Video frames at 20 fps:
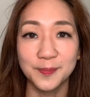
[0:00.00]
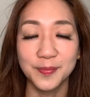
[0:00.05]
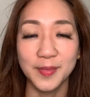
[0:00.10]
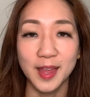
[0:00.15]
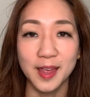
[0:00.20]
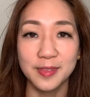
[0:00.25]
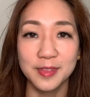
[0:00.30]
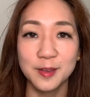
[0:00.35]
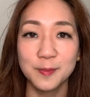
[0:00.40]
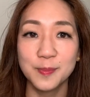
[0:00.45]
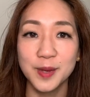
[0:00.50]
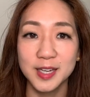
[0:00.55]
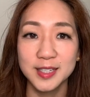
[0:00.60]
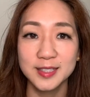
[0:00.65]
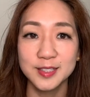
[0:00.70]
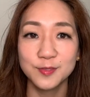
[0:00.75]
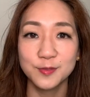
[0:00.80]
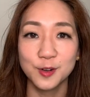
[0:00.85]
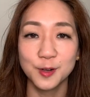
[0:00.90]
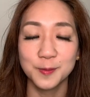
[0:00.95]
And the
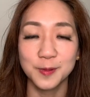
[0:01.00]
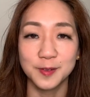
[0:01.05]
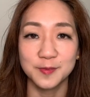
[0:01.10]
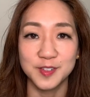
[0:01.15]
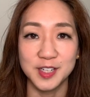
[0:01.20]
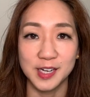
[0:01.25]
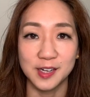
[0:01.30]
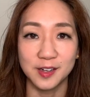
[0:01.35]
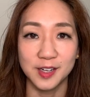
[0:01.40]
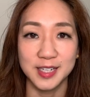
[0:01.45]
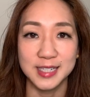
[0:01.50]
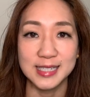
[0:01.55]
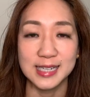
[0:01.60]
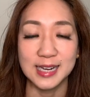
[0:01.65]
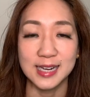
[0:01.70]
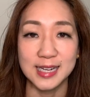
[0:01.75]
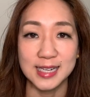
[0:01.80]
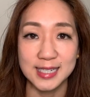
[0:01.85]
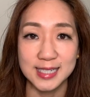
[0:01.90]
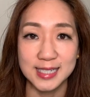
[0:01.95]
best form of dairy
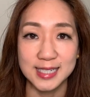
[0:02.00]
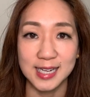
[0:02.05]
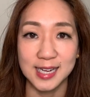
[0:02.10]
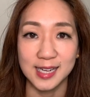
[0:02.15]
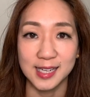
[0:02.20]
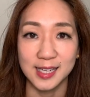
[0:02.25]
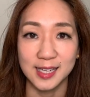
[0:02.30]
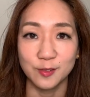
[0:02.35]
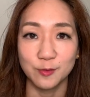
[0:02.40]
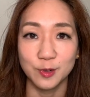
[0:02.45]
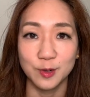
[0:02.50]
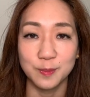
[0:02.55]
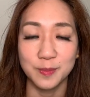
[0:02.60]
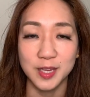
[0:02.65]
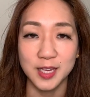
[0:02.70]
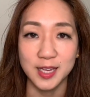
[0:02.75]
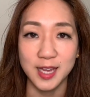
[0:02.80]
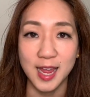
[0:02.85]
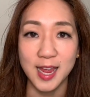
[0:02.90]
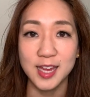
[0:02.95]
to intake would
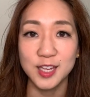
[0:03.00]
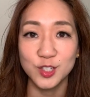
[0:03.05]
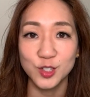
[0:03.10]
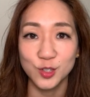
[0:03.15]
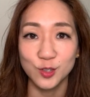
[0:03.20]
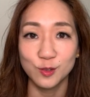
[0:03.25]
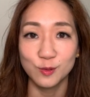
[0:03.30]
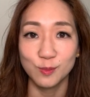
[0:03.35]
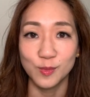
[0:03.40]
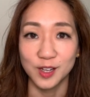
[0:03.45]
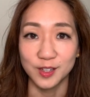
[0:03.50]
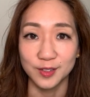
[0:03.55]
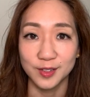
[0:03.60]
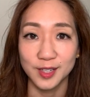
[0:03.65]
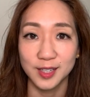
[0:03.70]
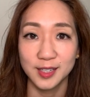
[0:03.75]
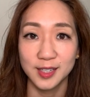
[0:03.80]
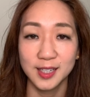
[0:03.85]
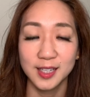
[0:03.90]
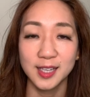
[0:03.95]
be A2
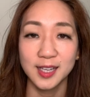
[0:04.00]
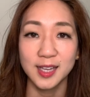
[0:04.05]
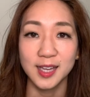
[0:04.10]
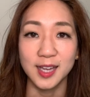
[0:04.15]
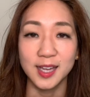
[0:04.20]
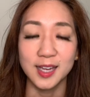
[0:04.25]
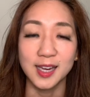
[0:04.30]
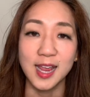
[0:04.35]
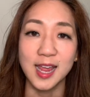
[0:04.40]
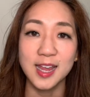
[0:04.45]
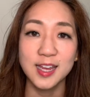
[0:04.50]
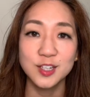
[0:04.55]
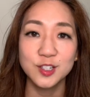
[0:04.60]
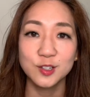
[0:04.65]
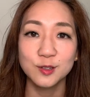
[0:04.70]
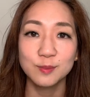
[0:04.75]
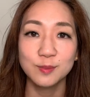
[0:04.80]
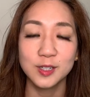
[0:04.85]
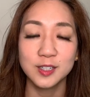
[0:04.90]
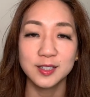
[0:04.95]
milk. And
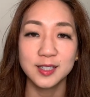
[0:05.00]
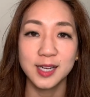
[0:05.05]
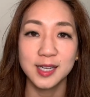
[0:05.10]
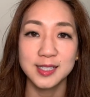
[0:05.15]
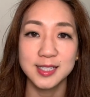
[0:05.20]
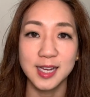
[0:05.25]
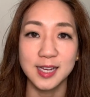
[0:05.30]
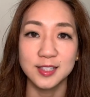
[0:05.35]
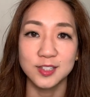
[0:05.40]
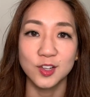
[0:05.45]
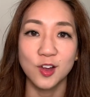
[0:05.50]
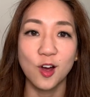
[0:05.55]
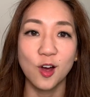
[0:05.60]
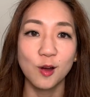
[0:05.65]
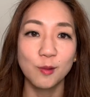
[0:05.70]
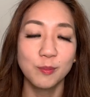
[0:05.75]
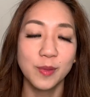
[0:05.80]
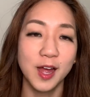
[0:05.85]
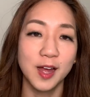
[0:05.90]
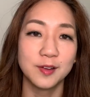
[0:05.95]
A2 milk contains
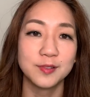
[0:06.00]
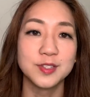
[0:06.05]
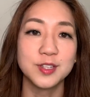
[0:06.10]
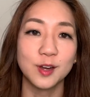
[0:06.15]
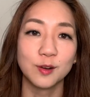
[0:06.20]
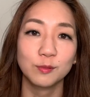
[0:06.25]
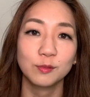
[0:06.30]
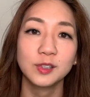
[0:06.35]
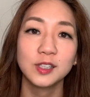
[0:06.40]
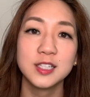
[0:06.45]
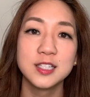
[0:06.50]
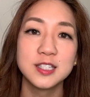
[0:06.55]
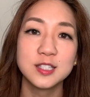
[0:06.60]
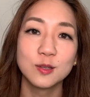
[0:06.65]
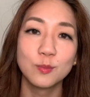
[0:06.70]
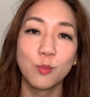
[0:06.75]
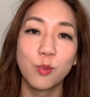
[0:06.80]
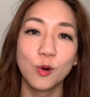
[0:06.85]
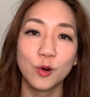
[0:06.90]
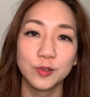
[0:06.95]
compounds that really
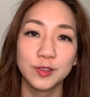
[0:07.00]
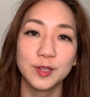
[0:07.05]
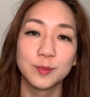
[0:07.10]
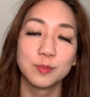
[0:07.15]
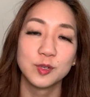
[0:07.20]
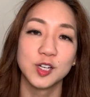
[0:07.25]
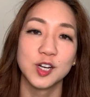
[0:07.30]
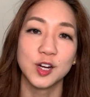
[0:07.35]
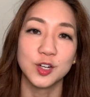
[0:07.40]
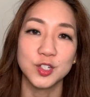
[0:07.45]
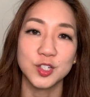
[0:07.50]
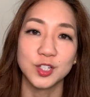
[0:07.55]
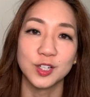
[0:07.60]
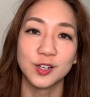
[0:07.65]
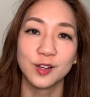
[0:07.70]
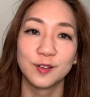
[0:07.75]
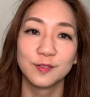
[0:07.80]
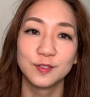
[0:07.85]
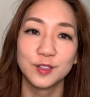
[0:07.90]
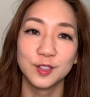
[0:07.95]
support the production
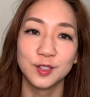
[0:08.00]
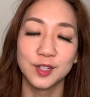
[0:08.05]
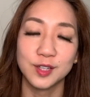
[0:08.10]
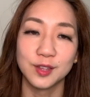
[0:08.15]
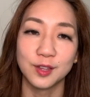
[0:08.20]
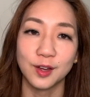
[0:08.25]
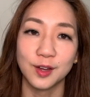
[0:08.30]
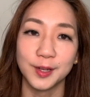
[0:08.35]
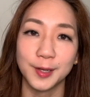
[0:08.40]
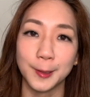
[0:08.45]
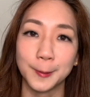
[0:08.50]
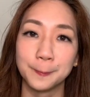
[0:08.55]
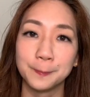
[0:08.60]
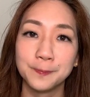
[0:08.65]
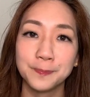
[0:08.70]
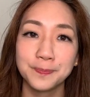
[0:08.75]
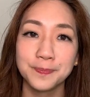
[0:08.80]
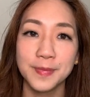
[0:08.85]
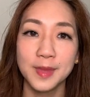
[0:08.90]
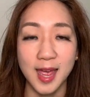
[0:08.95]
of glutathione.
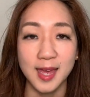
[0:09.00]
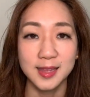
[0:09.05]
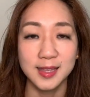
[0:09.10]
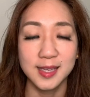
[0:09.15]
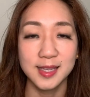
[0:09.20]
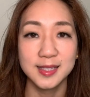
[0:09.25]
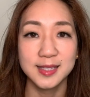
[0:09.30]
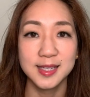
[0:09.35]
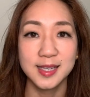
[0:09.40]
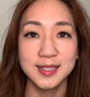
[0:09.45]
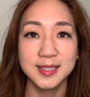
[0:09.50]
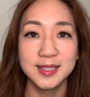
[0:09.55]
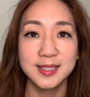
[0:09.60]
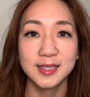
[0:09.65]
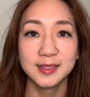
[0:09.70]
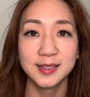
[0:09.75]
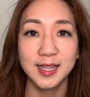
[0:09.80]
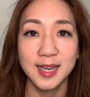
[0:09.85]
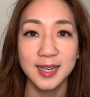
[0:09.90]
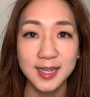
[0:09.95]
And then
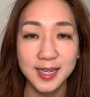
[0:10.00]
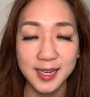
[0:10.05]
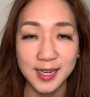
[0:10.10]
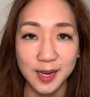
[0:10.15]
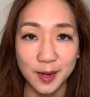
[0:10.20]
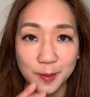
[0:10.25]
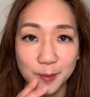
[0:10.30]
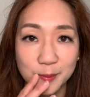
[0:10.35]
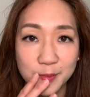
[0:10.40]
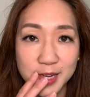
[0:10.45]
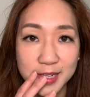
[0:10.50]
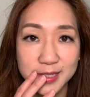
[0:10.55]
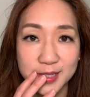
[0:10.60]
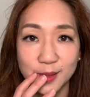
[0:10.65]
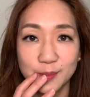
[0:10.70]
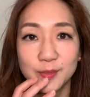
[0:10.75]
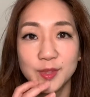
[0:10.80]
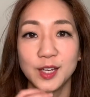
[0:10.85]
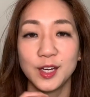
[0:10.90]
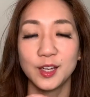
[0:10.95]
selenium is
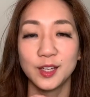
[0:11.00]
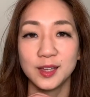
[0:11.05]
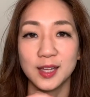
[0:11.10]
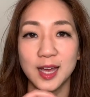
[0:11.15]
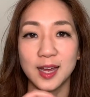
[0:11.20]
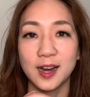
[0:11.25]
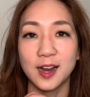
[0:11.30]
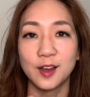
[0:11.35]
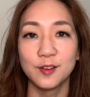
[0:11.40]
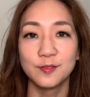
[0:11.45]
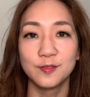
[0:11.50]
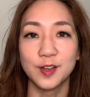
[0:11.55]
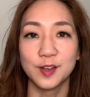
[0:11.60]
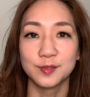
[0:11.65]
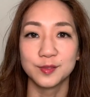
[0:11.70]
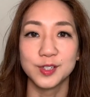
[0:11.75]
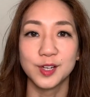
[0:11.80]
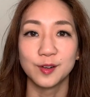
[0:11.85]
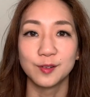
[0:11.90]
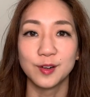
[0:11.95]
something that I
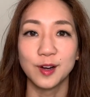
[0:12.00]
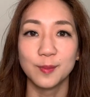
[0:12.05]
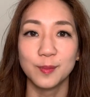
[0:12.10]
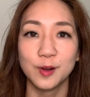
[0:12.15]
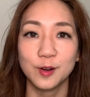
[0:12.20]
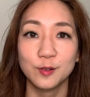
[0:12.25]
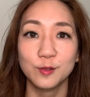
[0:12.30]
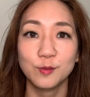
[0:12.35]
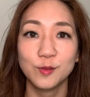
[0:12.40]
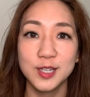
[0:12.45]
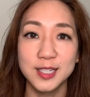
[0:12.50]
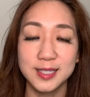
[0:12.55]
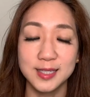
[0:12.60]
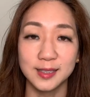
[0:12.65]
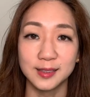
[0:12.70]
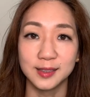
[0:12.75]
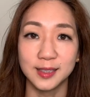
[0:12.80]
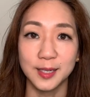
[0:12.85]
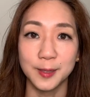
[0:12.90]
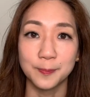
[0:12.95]
found out about
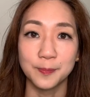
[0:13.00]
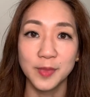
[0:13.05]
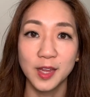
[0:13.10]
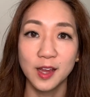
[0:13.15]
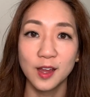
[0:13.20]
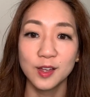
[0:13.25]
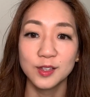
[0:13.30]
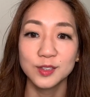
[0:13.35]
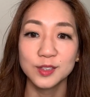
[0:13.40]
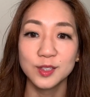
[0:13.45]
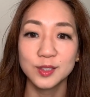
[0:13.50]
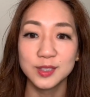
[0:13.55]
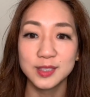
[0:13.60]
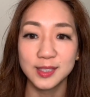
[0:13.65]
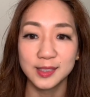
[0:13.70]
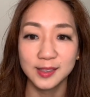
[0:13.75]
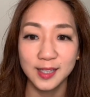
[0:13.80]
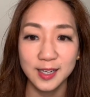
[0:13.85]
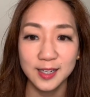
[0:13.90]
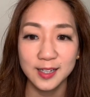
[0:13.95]
recently. So
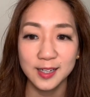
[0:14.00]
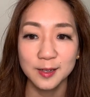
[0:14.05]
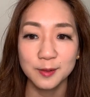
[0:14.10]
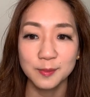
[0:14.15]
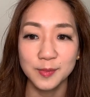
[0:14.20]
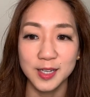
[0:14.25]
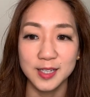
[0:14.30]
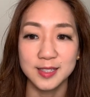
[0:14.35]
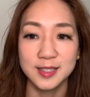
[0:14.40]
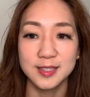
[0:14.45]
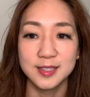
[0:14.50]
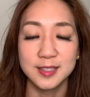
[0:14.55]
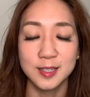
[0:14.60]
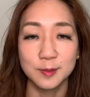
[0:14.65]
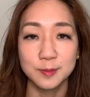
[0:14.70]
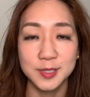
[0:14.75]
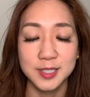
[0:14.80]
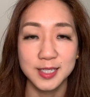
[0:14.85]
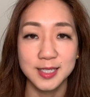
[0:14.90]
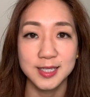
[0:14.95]
selenium is a
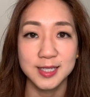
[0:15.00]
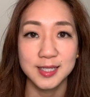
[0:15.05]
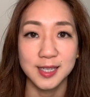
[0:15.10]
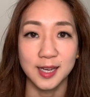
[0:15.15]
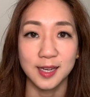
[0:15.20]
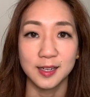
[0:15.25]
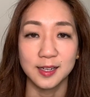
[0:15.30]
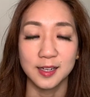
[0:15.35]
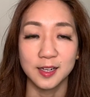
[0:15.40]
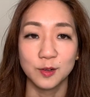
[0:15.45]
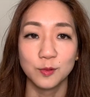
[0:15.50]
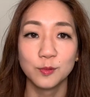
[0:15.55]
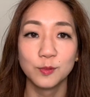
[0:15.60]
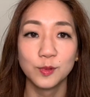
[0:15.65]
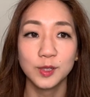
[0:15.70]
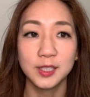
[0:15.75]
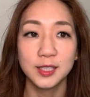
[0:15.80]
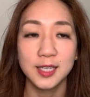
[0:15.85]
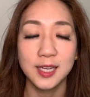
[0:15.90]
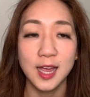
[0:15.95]
substance that
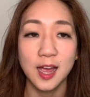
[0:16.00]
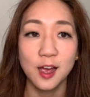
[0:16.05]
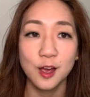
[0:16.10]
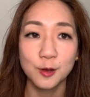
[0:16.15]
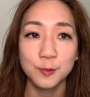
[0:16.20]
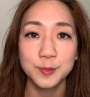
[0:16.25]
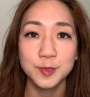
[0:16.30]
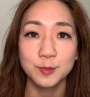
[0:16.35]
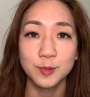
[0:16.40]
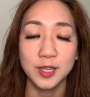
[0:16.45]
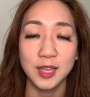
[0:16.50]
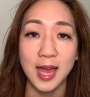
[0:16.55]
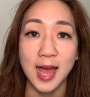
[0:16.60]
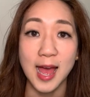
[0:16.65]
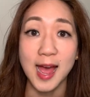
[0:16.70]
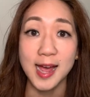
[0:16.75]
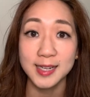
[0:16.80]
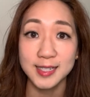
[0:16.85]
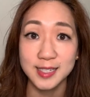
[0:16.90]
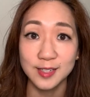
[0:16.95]
really helps with
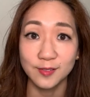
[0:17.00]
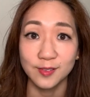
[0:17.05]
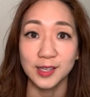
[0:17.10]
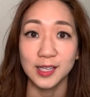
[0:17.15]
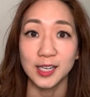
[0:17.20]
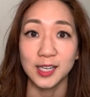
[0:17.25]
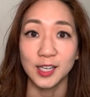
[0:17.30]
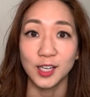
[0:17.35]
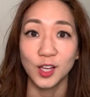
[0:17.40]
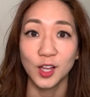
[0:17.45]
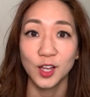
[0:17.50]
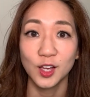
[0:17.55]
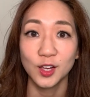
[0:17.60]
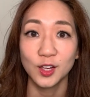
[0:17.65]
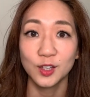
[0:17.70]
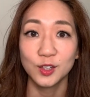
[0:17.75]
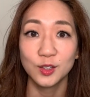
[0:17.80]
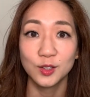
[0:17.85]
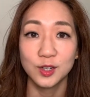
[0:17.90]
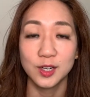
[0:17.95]
activating
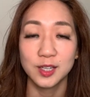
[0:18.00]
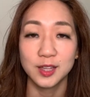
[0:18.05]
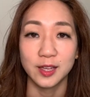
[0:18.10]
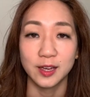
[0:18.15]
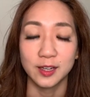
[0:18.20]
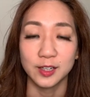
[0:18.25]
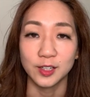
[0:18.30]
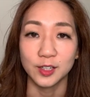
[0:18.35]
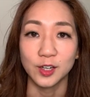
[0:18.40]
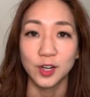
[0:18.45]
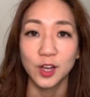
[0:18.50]
glutathione.